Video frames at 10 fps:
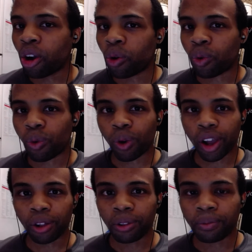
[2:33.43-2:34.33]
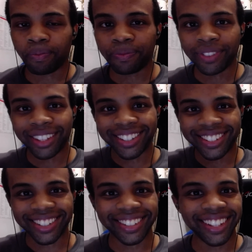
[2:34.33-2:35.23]
Well,
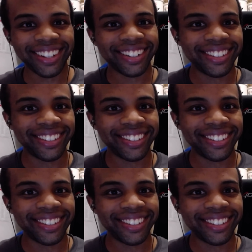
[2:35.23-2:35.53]
see you later.